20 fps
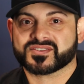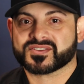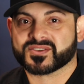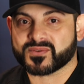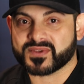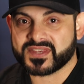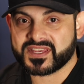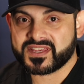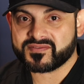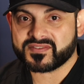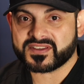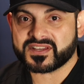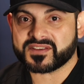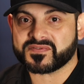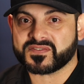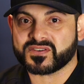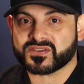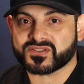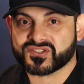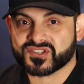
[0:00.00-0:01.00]
So even
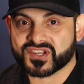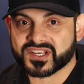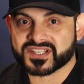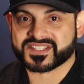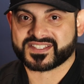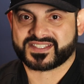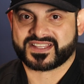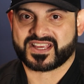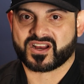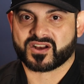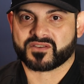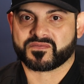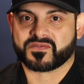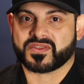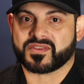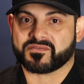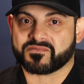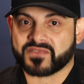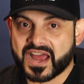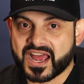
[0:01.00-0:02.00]
if you're just there
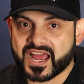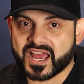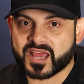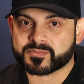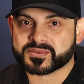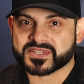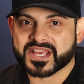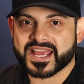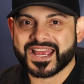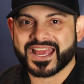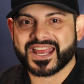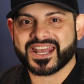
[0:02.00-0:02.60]
for the vibes,